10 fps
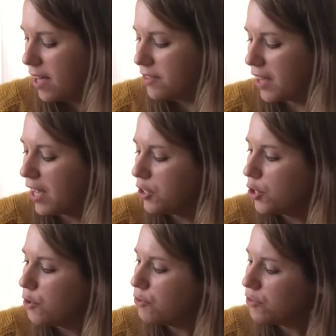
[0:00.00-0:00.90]
Thank
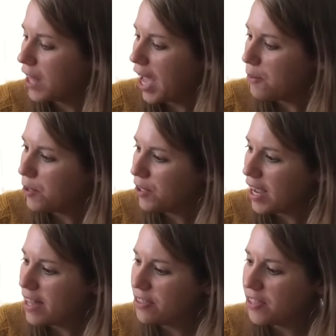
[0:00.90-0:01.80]
you, flower,
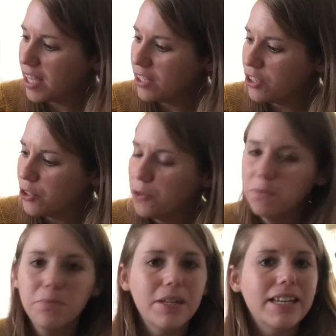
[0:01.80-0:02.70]
and thank you,
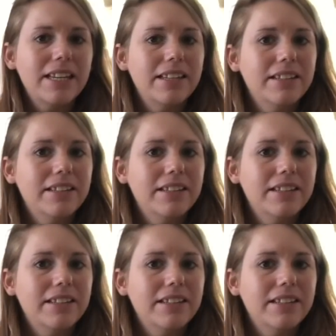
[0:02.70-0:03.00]
bee.